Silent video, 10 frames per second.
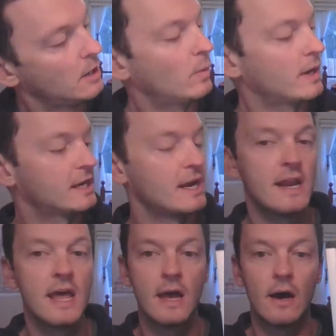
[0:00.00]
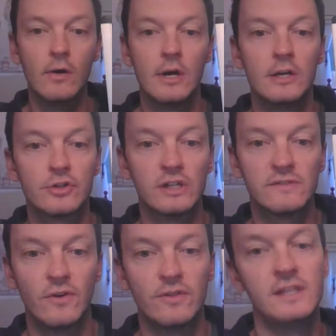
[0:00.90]
We're going to now
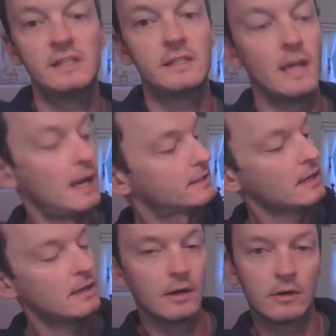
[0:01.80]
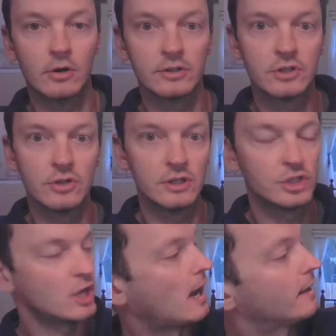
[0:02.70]
transfer this data across to the
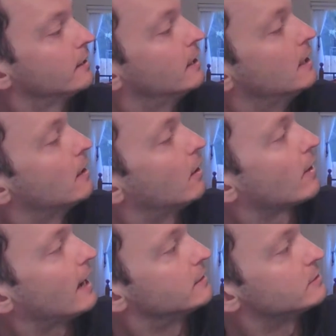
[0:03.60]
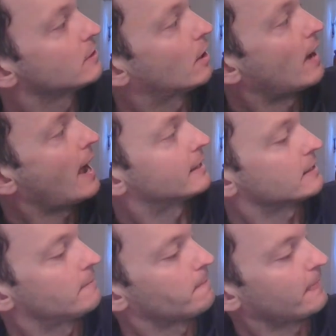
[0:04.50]
chart. Okay, so
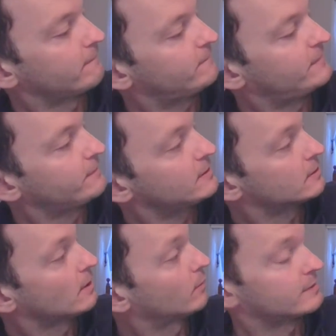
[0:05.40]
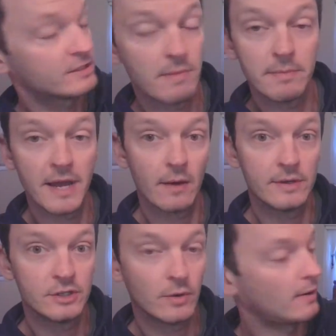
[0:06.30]
at 50, so this, remember how
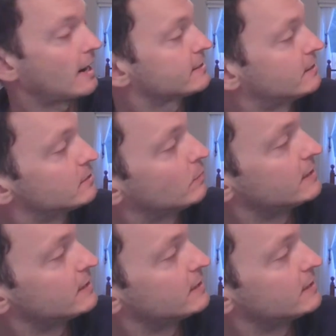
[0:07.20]
we do our axis?